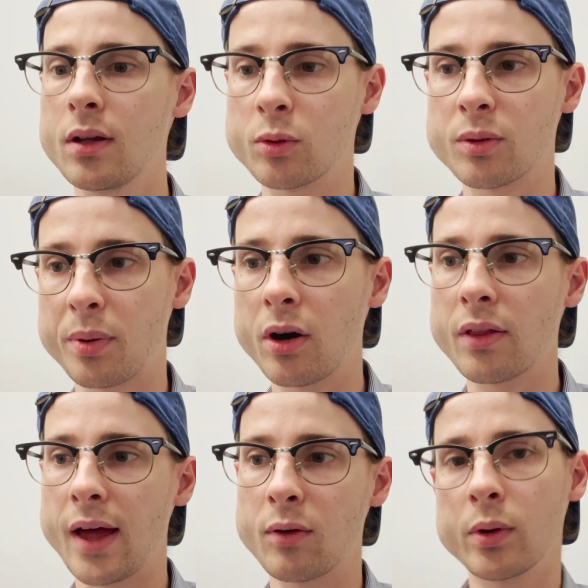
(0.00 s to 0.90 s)
It was a part of
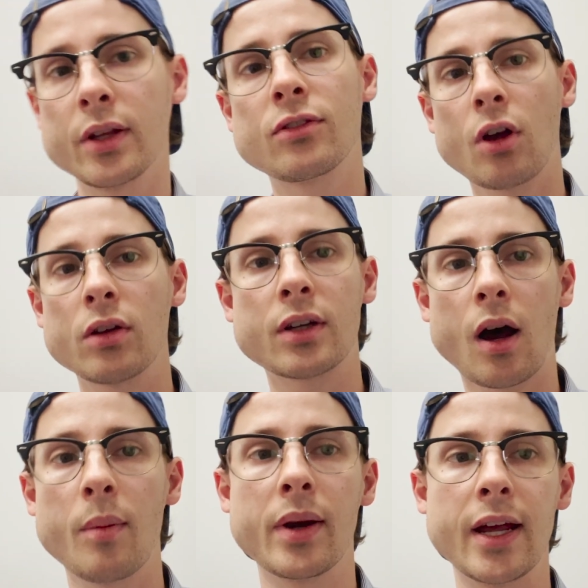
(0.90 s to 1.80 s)
that really solid
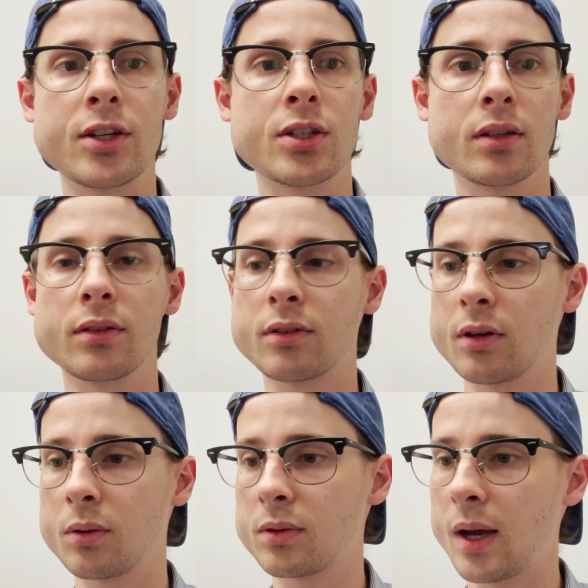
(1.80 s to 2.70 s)
combination,
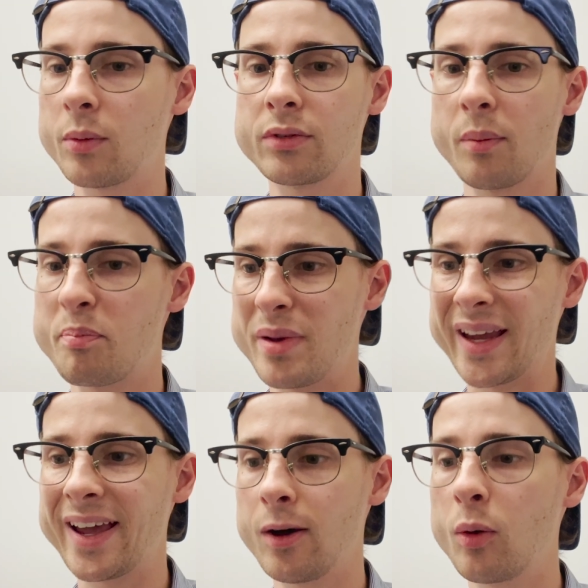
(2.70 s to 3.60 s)
so that was a
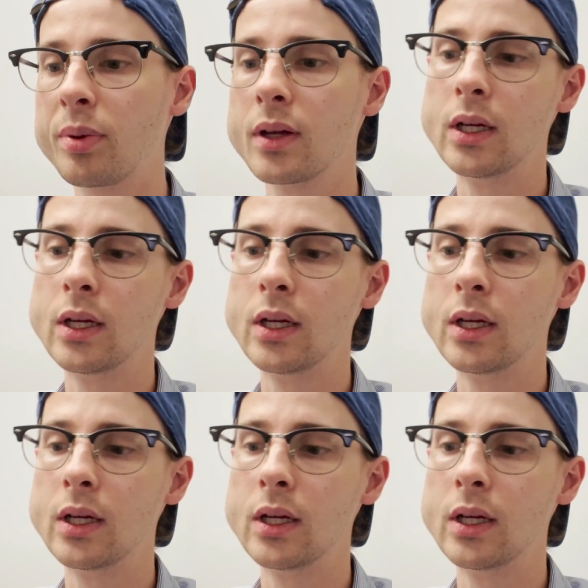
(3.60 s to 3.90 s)
big help.